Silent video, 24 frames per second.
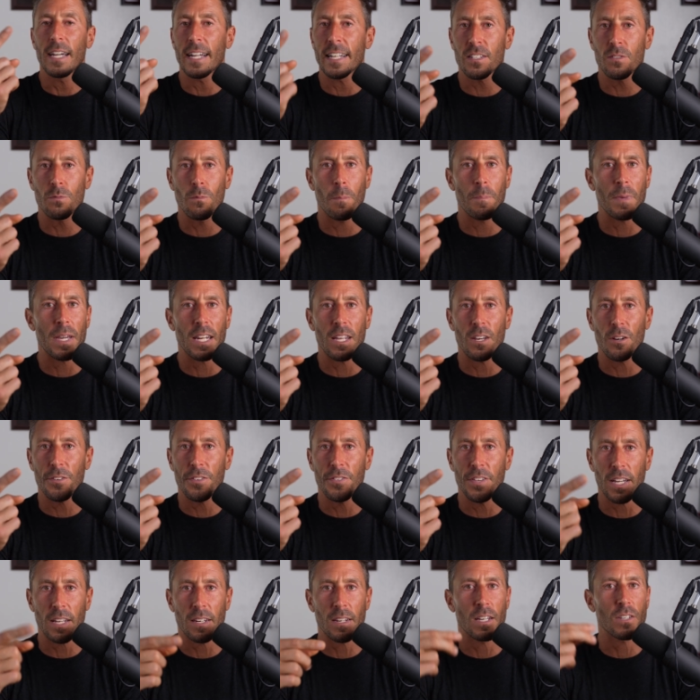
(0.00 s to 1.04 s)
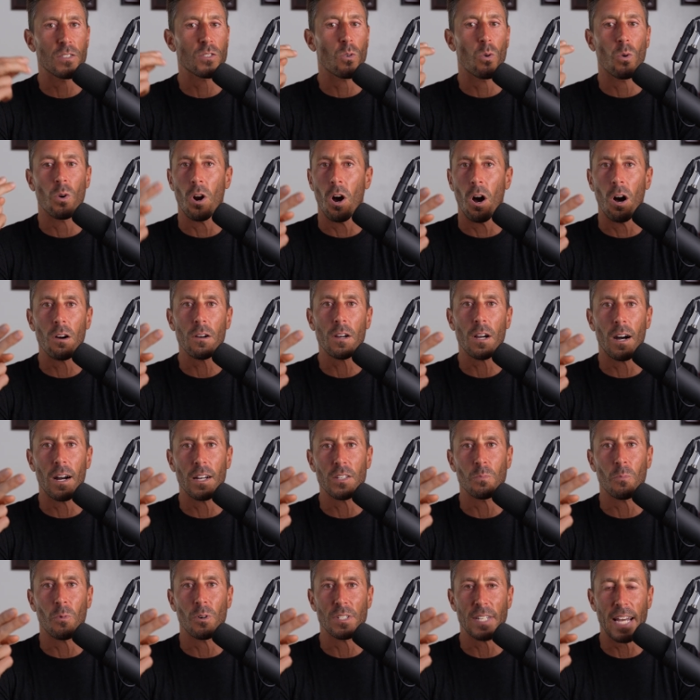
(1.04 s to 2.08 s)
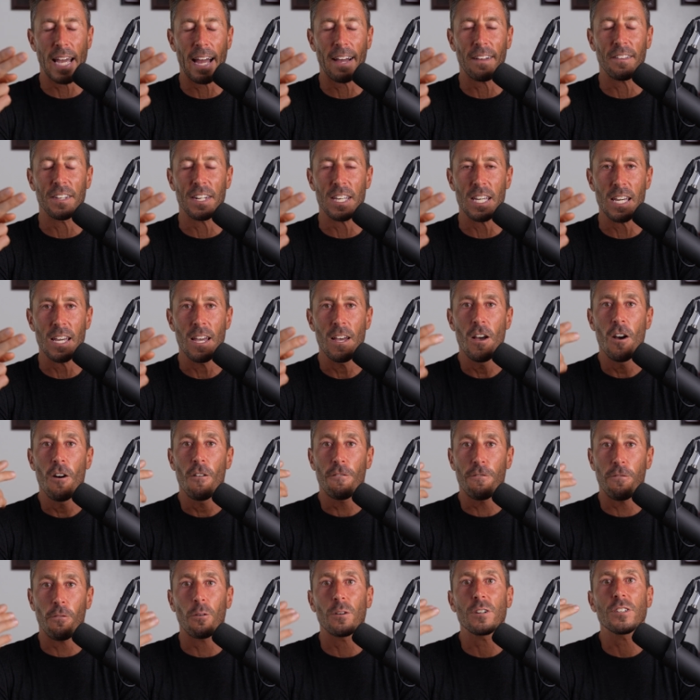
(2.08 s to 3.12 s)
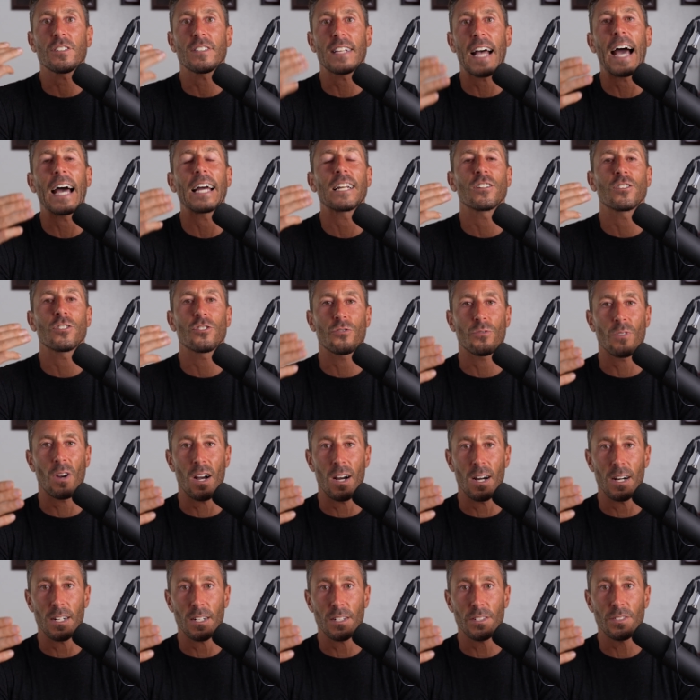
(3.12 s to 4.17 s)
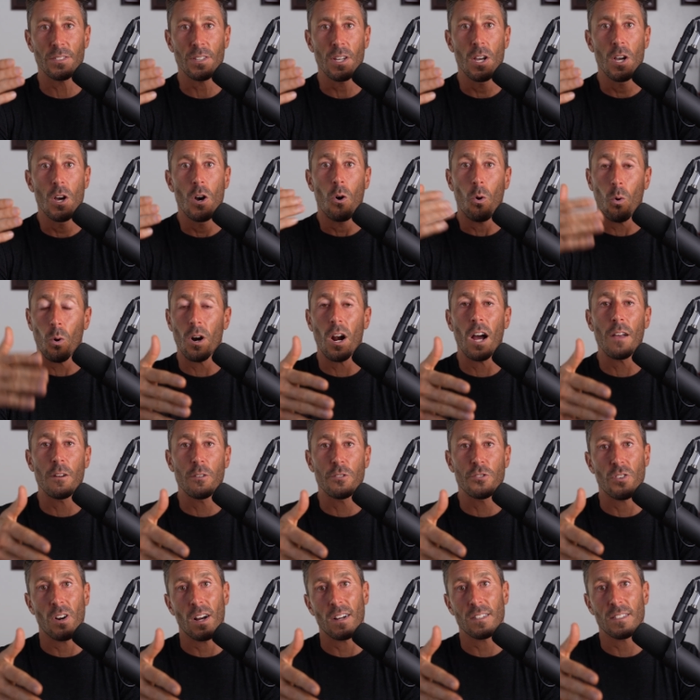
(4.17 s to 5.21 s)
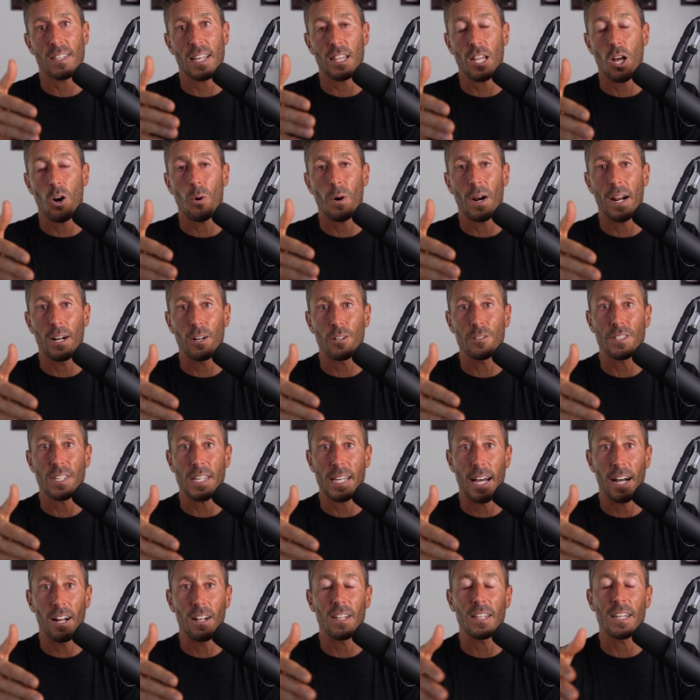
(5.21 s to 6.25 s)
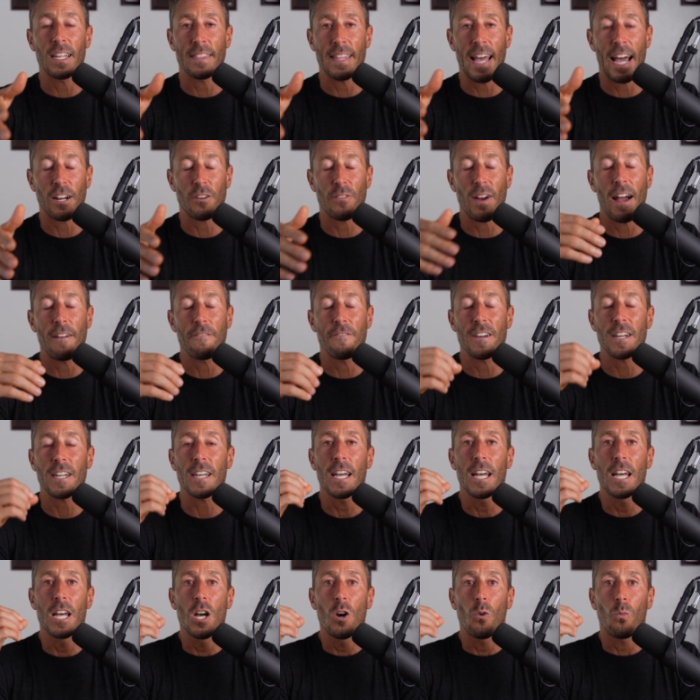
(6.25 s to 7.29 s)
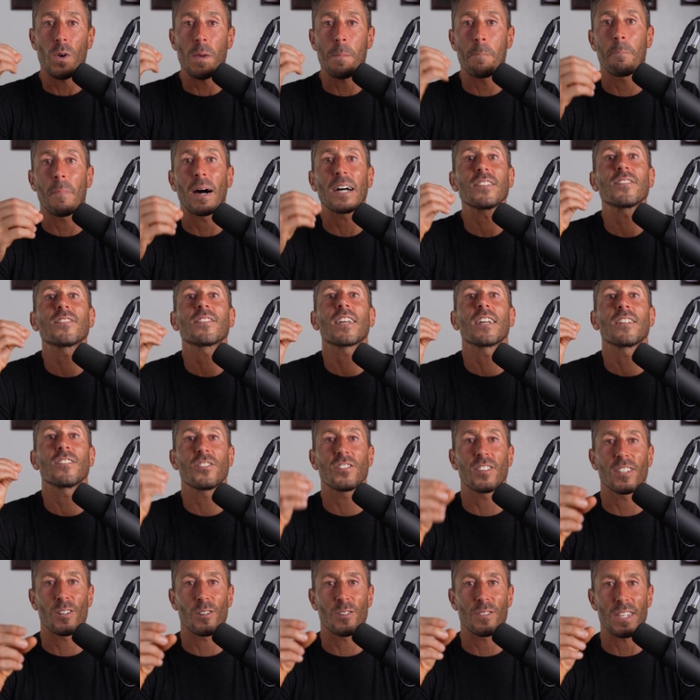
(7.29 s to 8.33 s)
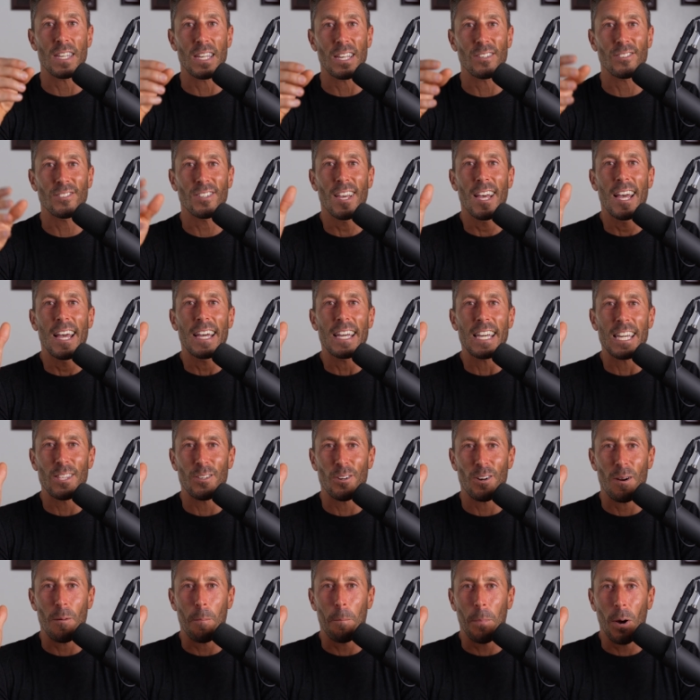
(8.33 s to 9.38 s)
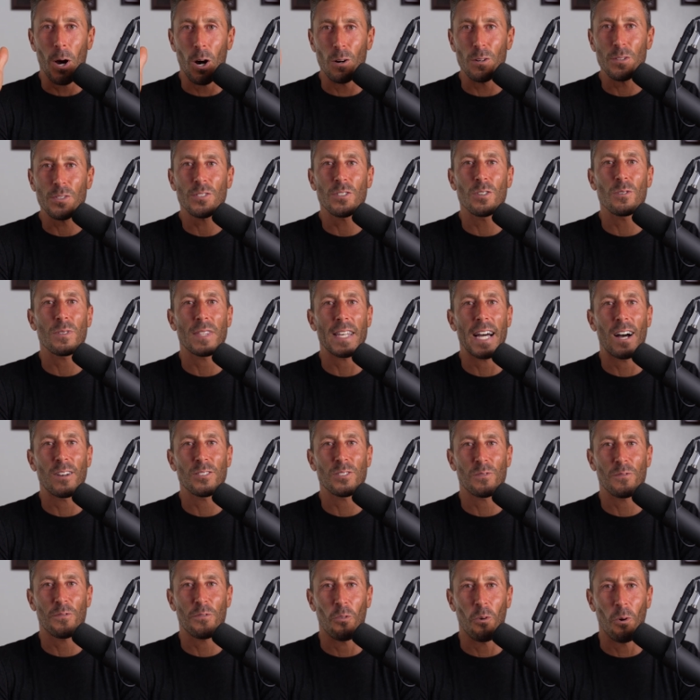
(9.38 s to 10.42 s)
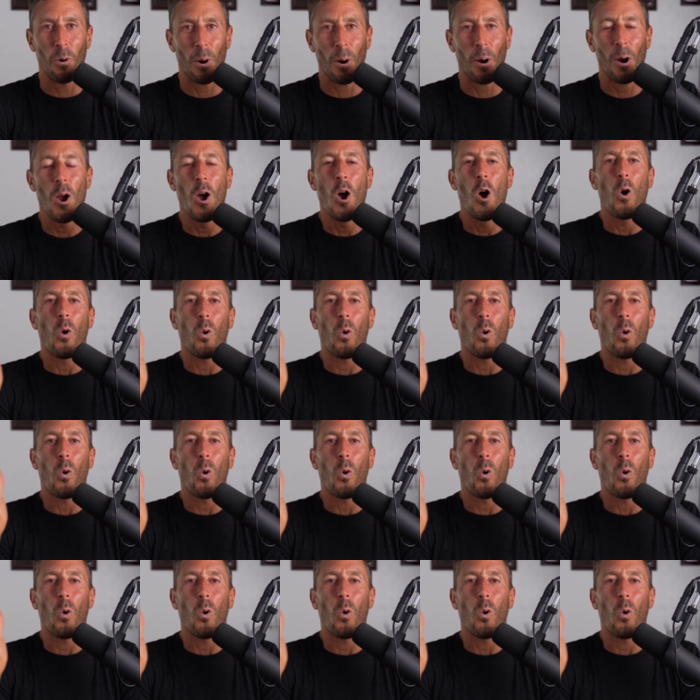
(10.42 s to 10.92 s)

Intimal medial thickness, or all cause mortality for statin drugs or other drugs that lower LDL in that graphic, we must consider these either post 2004